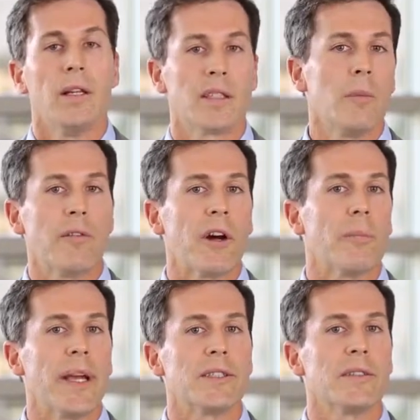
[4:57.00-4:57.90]
Some of our
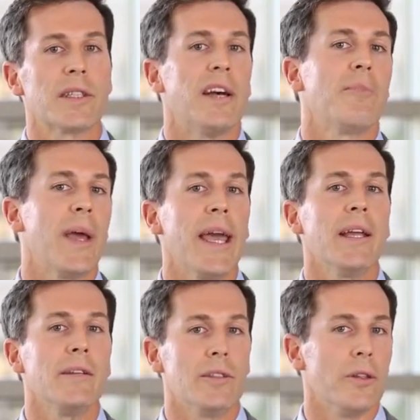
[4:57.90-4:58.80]
patients have
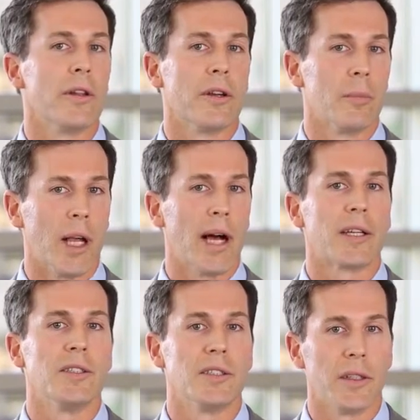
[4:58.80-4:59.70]
pain due to their
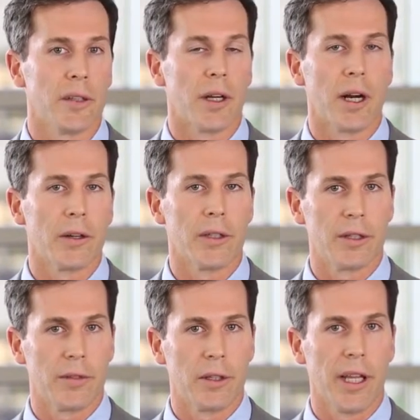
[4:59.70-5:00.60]
blockages in their
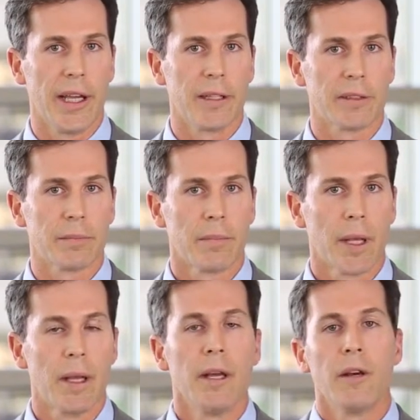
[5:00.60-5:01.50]
arteries of their legs.
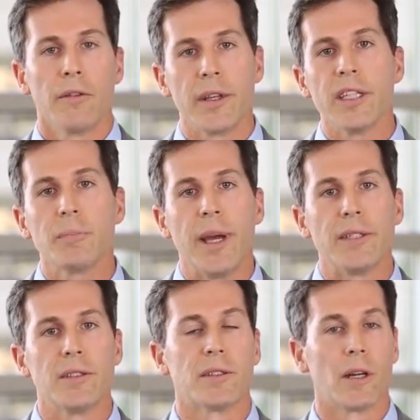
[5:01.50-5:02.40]
For these
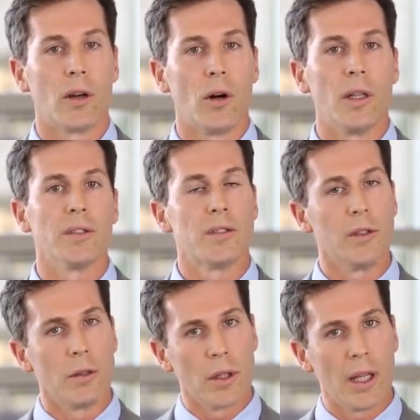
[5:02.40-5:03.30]
patients, our goal is
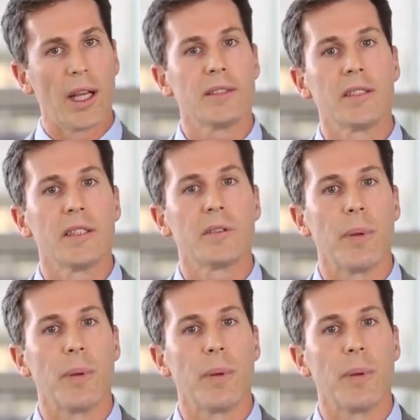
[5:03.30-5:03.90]
to lessen this